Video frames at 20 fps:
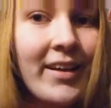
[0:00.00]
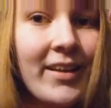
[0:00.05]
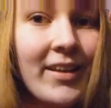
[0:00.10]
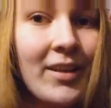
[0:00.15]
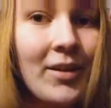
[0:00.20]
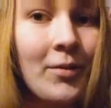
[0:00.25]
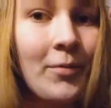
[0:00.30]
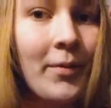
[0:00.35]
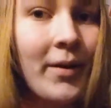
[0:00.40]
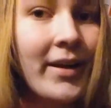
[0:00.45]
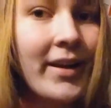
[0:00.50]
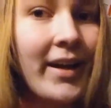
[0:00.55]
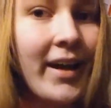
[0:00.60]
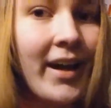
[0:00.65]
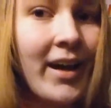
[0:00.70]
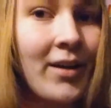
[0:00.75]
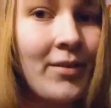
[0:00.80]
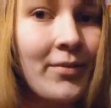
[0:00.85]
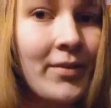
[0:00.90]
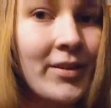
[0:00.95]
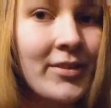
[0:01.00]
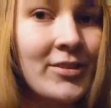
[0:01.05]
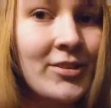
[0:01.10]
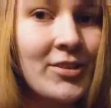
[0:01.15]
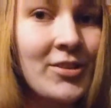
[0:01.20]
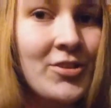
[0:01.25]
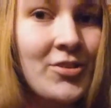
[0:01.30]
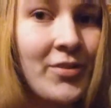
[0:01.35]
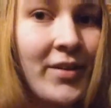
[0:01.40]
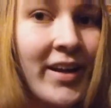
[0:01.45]
you want to have a
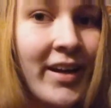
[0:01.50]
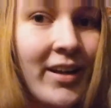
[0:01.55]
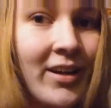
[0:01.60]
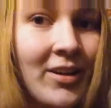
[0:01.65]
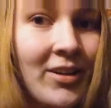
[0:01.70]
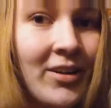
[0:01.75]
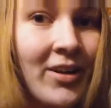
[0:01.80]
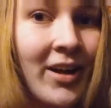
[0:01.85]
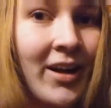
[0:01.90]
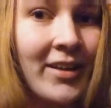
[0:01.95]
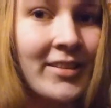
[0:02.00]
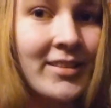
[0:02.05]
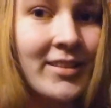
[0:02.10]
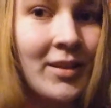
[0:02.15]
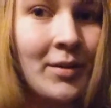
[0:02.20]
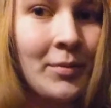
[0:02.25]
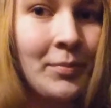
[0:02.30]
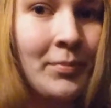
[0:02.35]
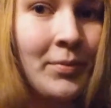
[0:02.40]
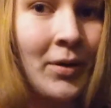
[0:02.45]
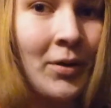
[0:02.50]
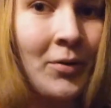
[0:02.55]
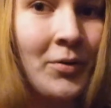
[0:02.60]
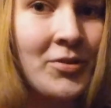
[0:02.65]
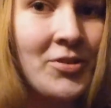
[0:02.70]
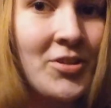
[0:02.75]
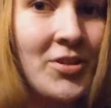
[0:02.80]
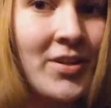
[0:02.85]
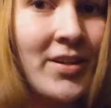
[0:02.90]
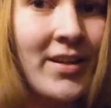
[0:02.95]
straight across
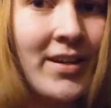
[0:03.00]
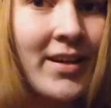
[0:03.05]
approach.